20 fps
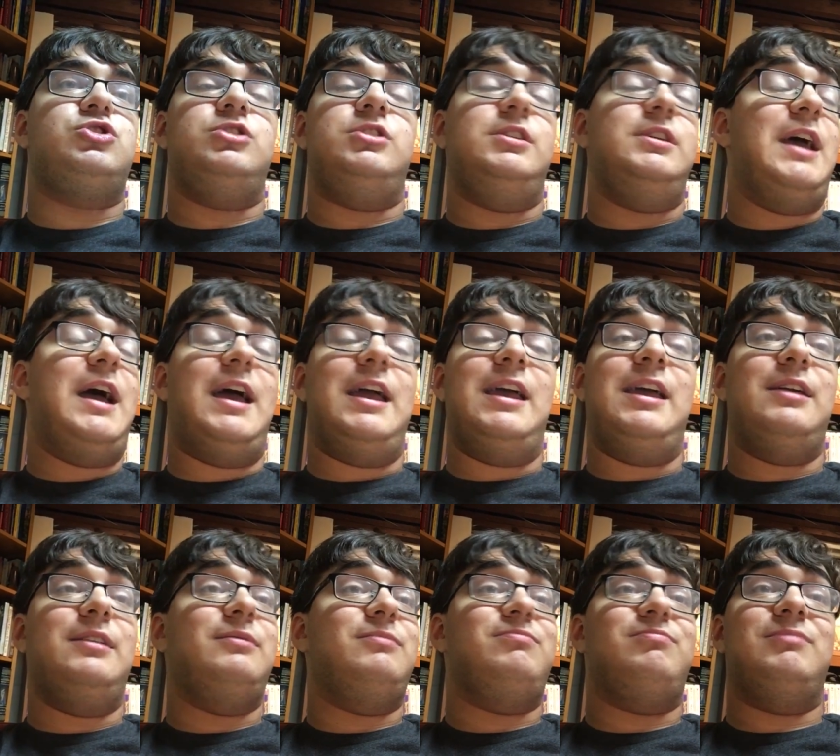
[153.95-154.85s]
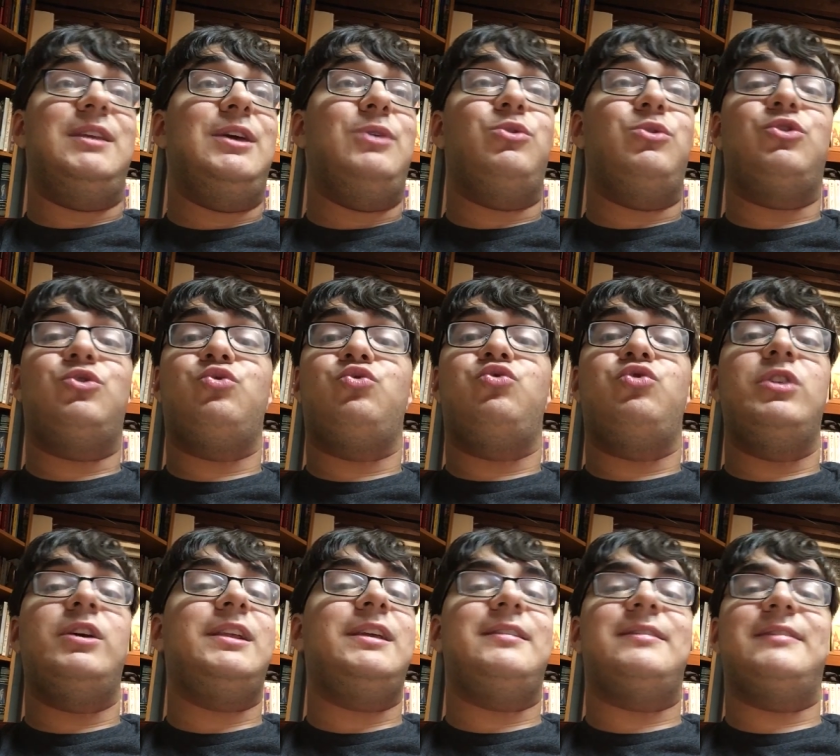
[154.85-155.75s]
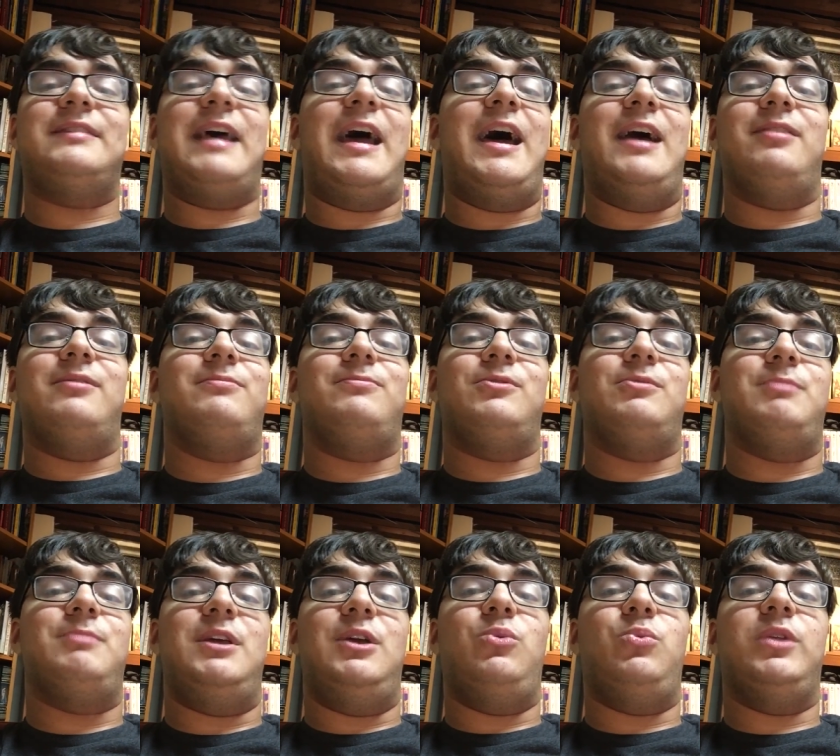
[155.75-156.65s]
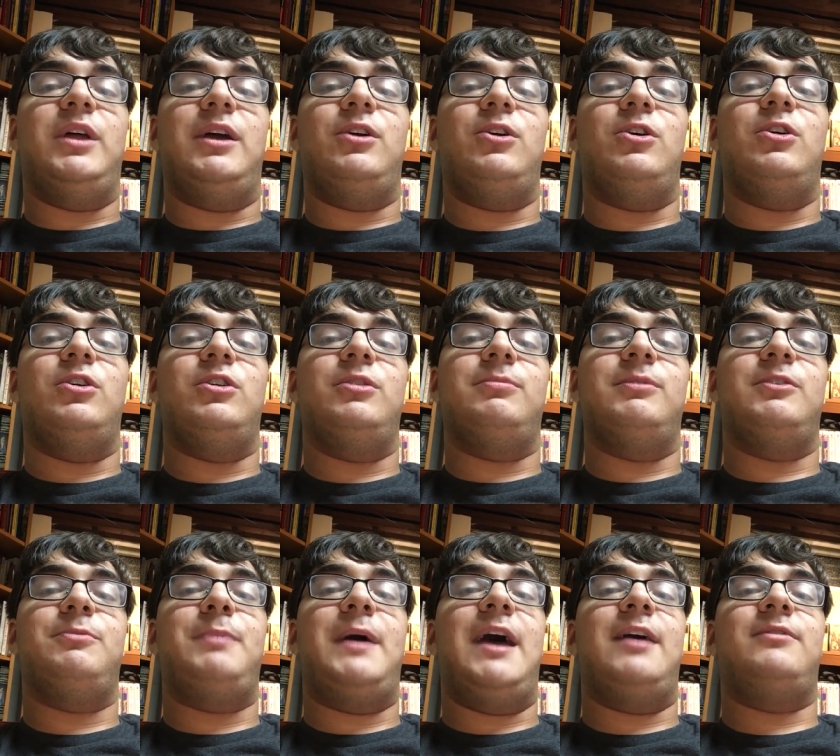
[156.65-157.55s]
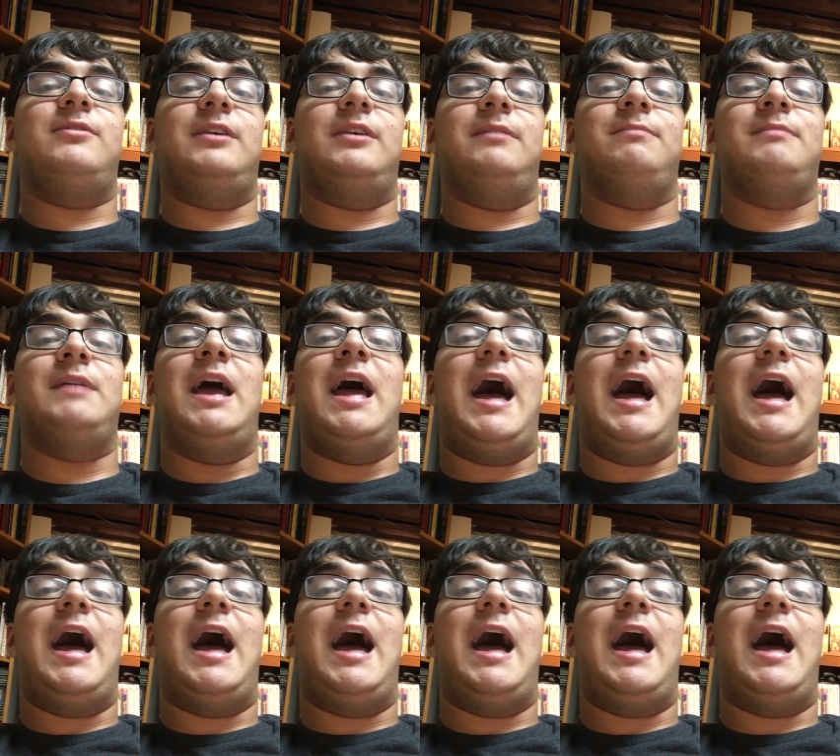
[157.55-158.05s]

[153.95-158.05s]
yeah, it, it was really sad for me when I heard of his passing.